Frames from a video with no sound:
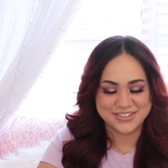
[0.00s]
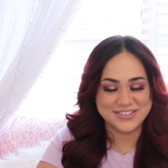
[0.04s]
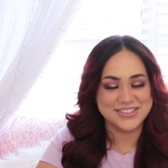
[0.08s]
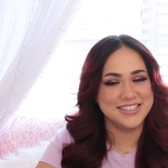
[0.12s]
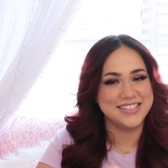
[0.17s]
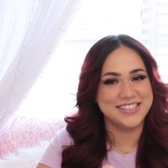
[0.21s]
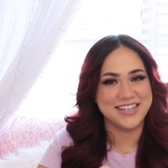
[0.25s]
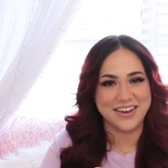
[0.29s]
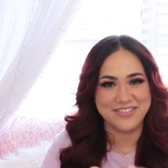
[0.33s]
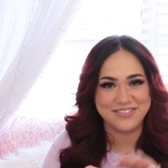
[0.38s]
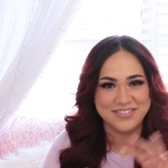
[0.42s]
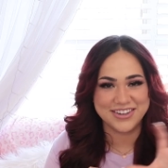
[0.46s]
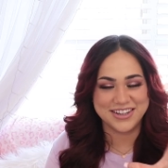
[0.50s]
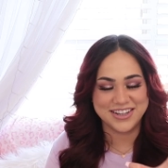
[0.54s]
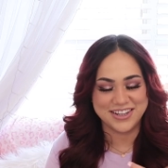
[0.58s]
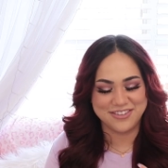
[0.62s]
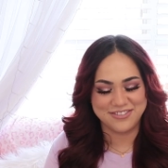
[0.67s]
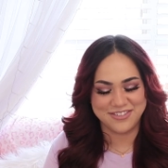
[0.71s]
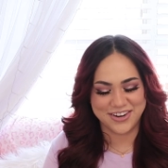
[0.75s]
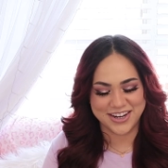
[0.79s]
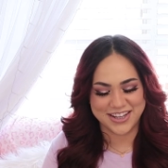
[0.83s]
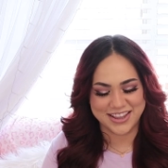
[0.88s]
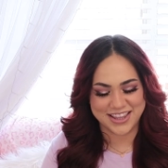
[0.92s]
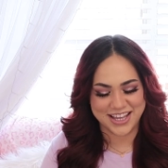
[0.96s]
she was
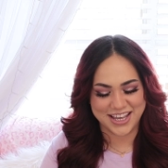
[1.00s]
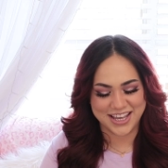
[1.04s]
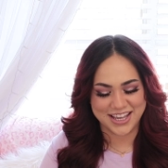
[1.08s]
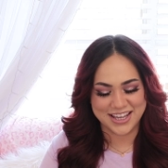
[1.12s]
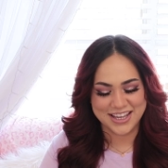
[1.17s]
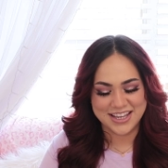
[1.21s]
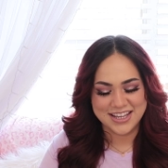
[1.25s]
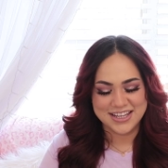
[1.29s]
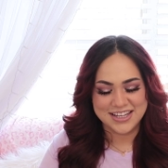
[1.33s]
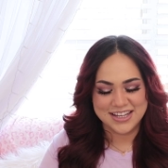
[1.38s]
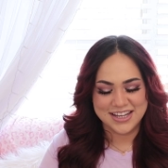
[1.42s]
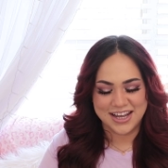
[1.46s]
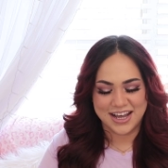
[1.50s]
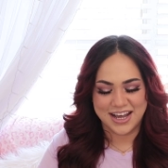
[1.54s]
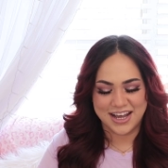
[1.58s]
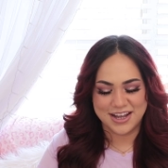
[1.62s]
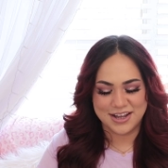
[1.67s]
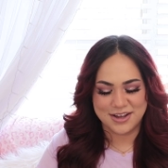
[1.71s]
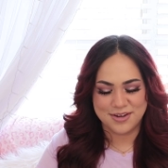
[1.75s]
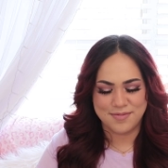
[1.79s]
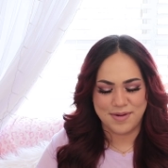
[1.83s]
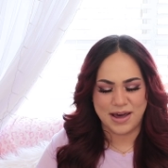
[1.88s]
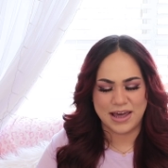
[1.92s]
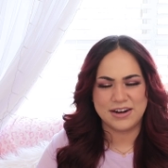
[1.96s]
definitely worth it
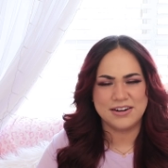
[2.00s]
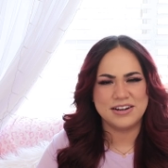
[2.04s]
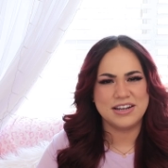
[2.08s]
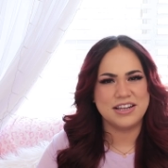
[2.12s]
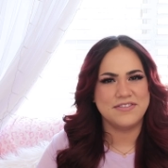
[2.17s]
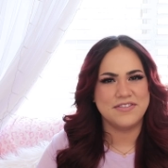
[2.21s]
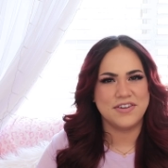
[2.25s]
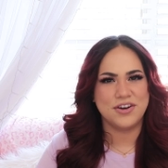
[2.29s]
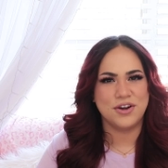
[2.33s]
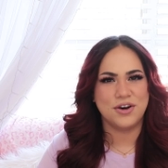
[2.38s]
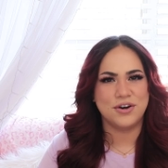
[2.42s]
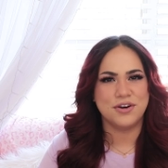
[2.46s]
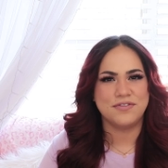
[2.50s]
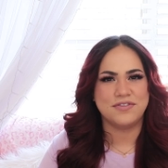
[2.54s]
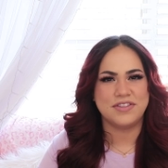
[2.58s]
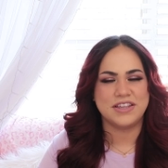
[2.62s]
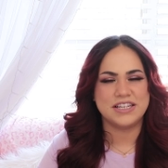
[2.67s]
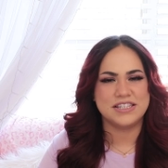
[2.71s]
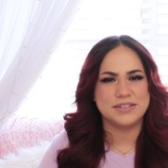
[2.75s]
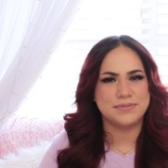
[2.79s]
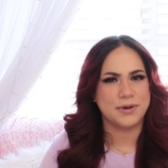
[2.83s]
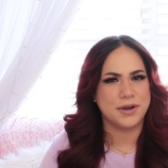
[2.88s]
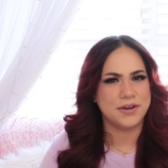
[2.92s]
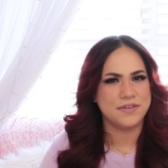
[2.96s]
um, i don't even know if
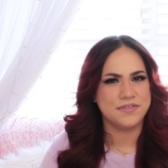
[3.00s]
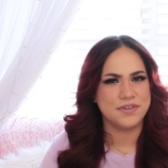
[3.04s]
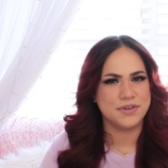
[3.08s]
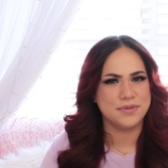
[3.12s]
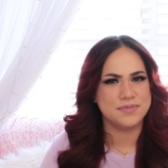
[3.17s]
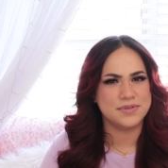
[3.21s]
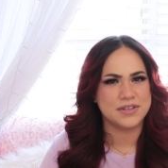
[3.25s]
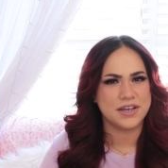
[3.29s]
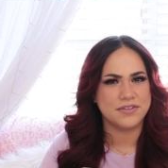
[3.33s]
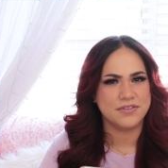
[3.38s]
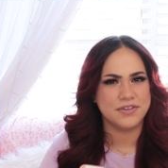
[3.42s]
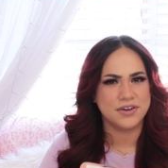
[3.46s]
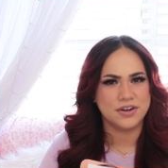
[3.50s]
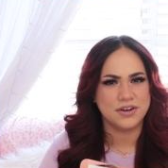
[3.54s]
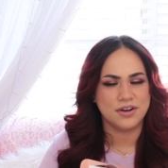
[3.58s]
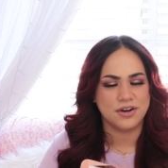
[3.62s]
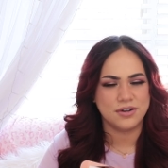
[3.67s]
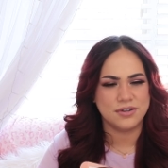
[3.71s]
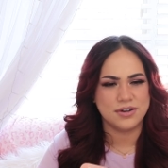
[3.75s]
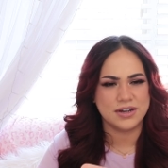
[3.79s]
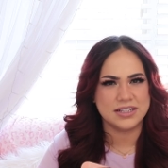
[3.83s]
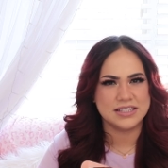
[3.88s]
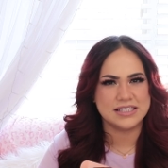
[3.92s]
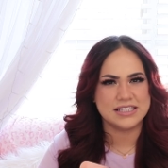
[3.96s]
these perfumes ever
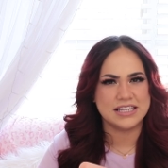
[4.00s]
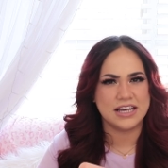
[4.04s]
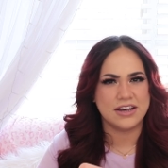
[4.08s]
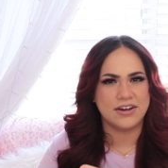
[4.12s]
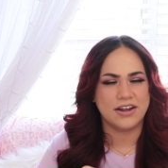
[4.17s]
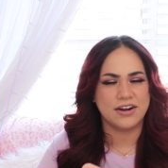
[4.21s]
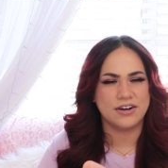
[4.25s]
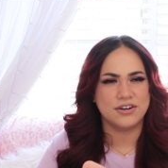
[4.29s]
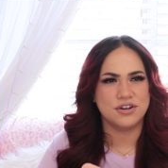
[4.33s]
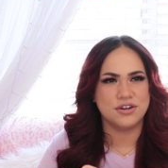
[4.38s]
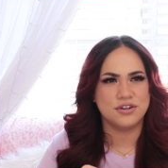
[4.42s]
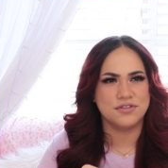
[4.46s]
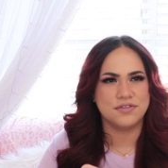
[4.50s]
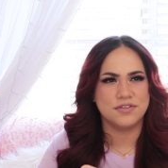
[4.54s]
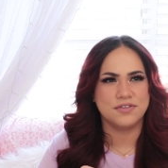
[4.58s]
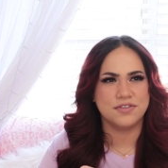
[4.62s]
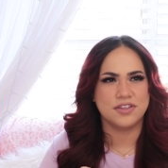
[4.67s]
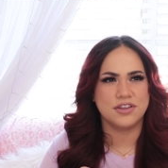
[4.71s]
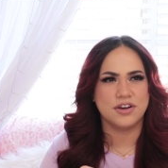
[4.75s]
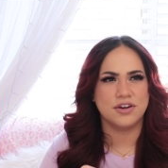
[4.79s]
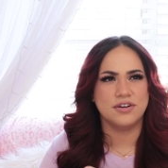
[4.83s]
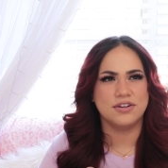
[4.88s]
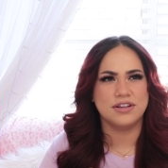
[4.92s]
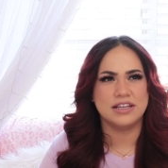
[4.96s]
go on sale i don't know
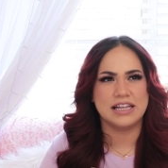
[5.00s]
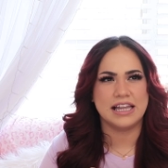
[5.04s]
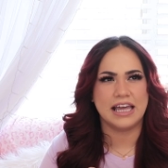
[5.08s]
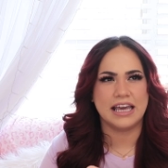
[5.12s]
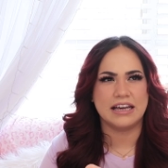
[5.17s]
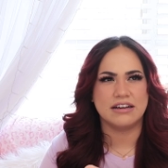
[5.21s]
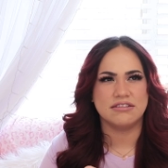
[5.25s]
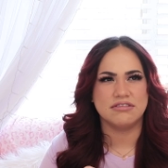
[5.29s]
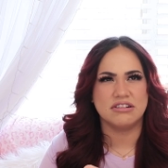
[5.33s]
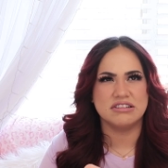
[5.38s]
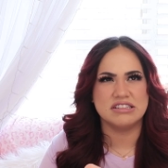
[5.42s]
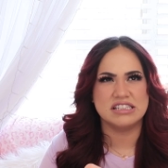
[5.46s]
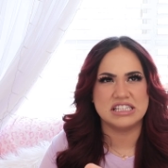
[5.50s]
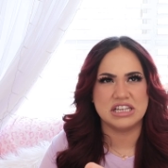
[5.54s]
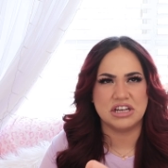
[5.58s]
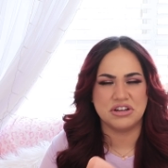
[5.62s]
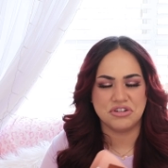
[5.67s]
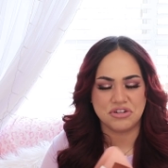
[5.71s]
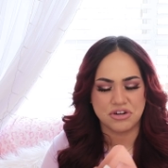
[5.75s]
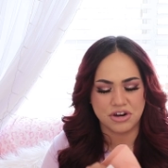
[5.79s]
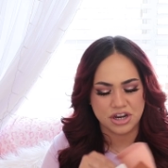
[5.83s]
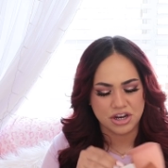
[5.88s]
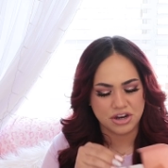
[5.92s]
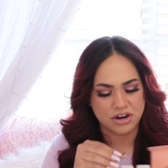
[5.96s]
if they're only like on
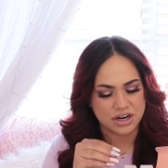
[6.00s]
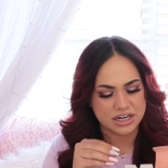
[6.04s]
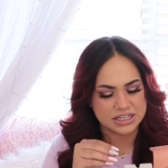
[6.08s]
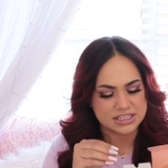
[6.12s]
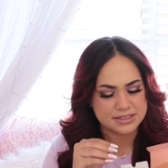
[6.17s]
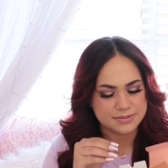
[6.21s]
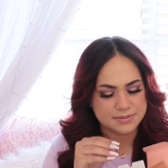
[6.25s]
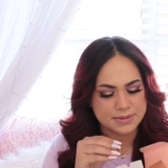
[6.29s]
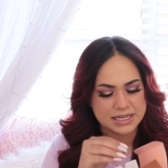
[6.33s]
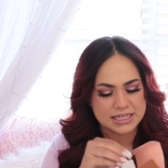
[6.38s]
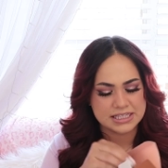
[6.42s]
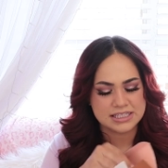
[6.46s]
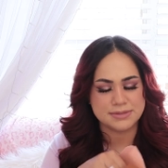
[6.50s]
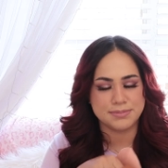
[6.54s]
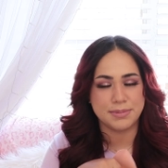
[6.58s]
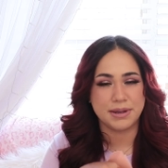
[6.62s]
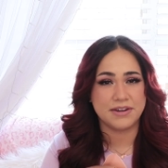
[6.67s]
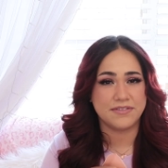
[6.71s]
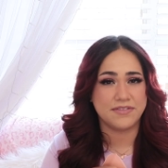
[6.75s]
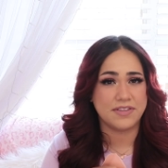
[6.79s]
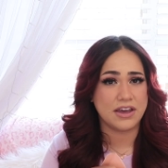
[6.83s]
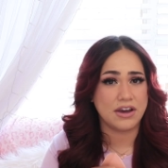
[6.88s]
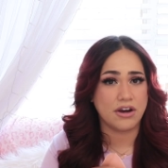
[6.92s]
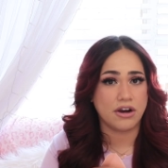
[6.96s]
sale during christmas
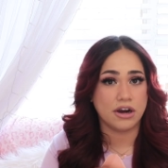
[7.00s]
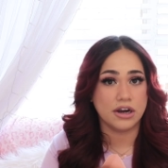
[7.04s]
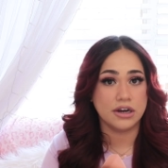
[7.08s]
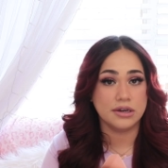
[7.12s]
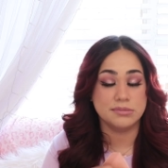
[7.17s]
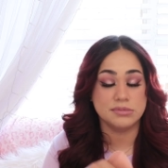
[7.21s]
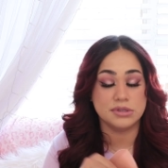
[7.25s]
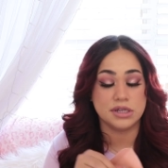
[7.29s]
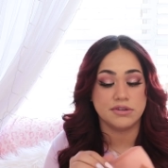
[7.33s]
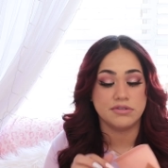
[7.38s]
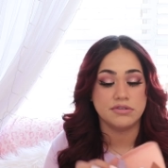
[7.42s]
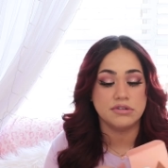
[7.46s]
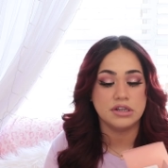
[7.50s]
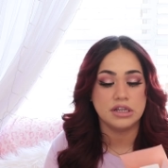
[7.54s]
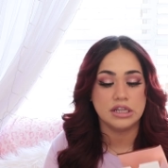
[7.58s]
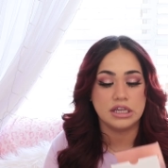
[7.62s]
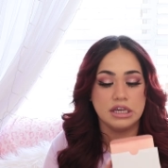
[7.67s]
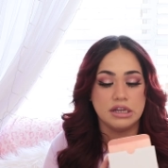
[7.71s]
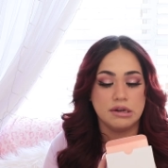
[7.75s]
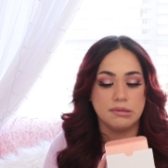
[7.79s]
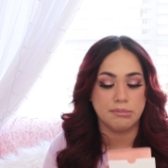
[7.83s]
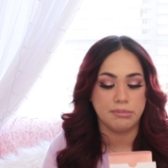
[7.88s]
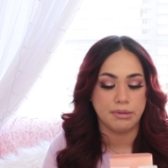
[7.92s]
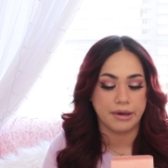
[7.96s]
but if they are i'm
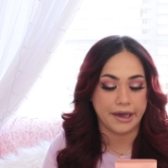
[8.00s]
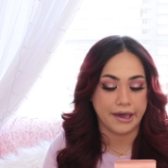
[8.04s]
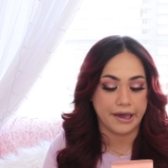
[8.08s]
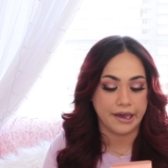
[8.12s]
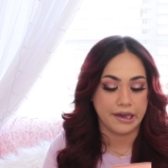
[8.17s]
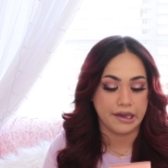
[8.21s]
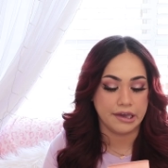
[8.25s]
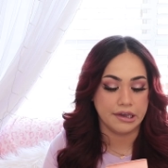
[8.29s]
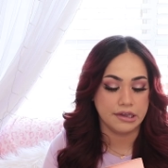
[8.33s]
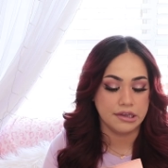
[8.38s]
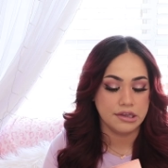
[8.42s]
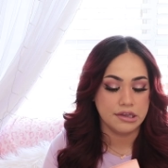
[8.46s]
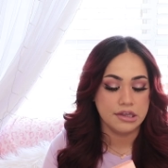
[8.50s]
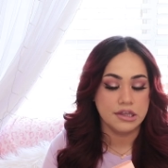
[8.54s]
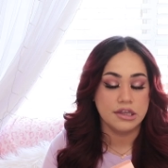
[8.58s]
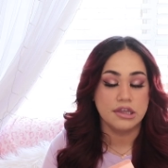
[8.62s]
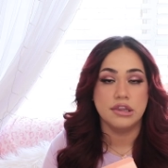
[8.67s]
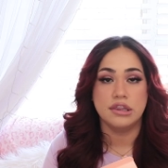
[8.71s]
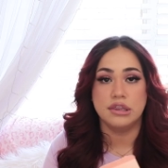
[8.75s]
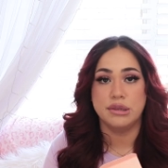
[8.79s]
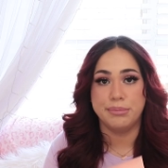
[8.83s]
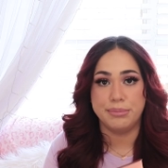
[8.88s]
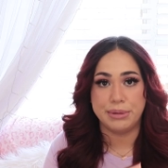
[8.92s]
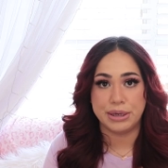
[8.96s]
definitely gonna buy
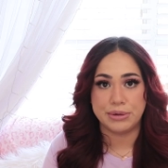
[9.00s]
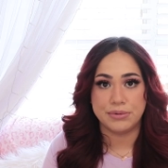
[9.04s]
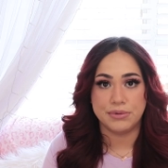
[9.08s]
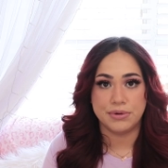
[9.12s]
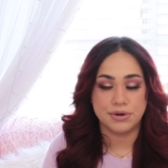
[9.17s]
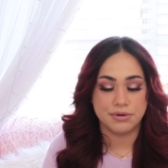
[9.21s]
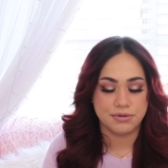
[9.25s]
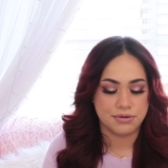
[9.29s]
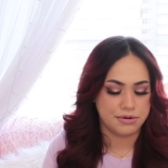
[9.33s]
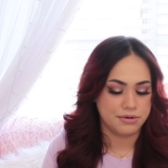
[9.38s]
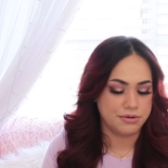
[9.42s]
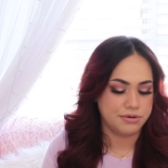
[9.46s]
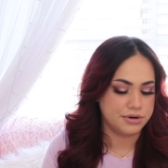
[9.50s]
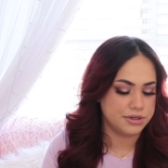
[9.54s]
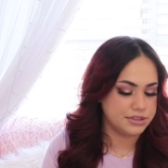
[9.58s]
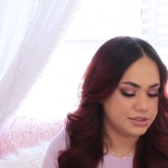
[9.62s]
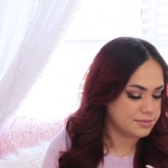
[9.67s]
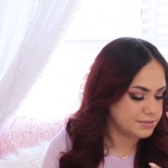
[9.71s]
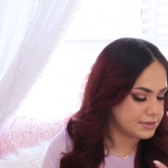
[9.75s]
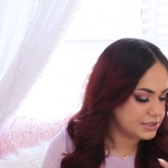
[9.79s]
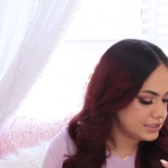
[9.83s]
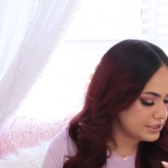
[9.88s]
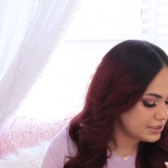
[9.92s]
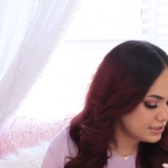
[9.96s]
the big one around
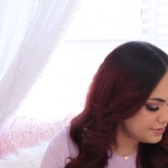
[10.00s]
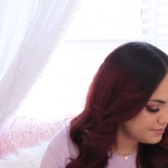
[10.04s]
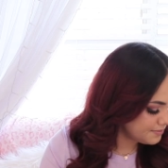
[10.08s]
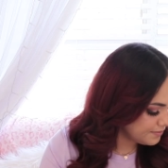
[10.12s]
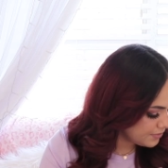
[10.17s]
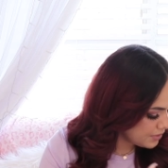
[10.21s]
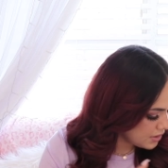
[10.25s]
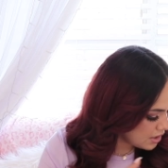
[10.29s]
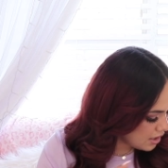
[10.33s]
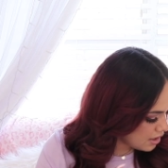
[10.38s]
christmas